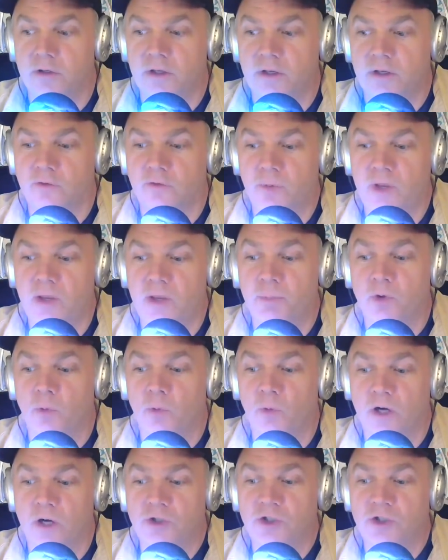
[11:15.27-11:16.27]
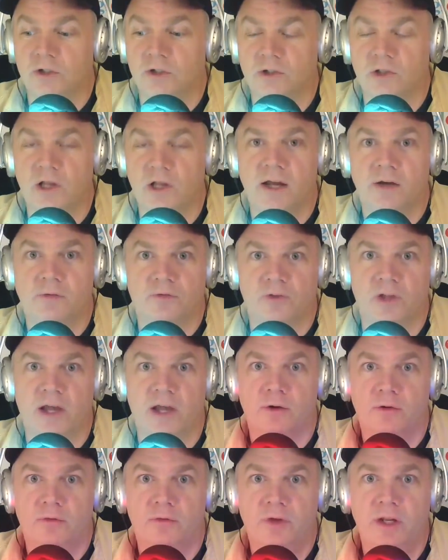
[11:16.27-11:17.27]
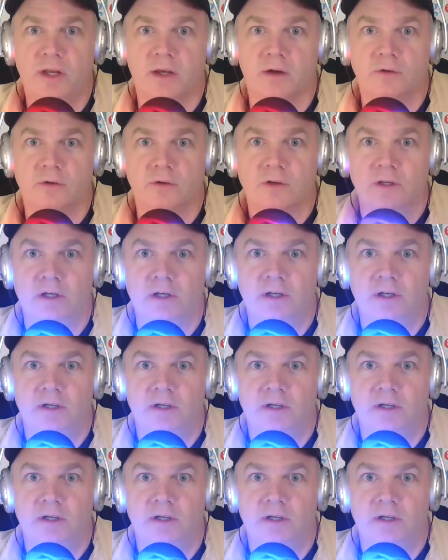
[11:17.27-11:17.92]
he goes, people are watching a lot of flat Earth videos.